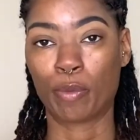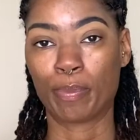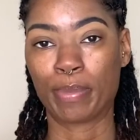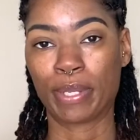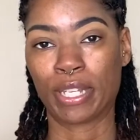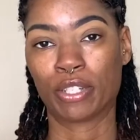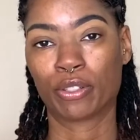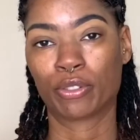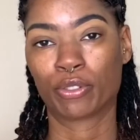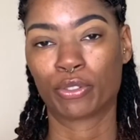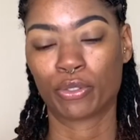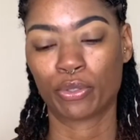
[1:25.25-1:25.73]

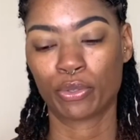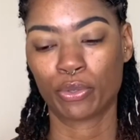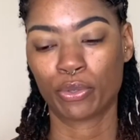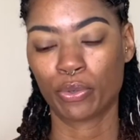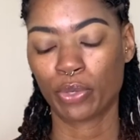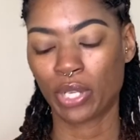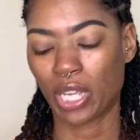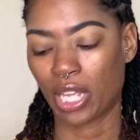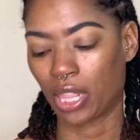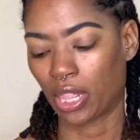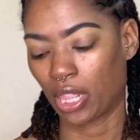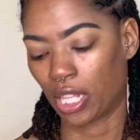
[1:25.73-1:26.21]
Pencil
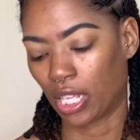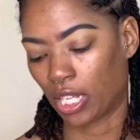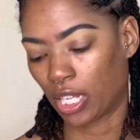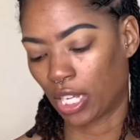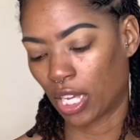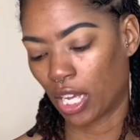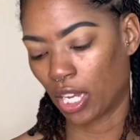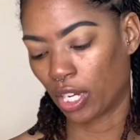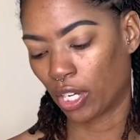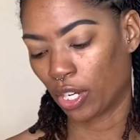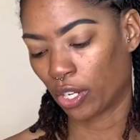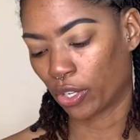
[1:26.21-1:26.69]
in the
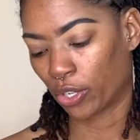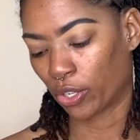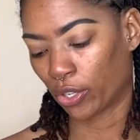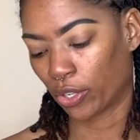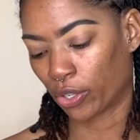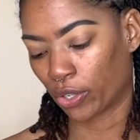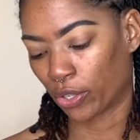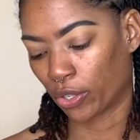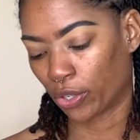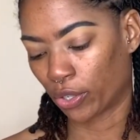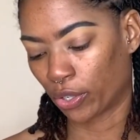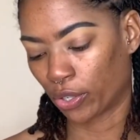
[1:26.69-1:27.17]

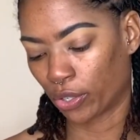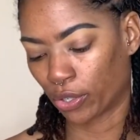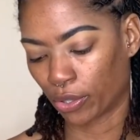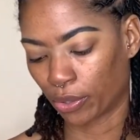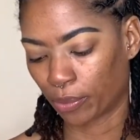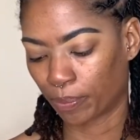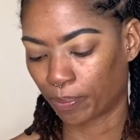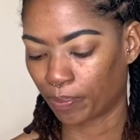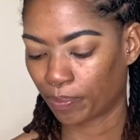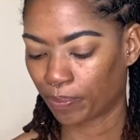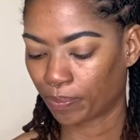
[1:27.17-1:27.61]
color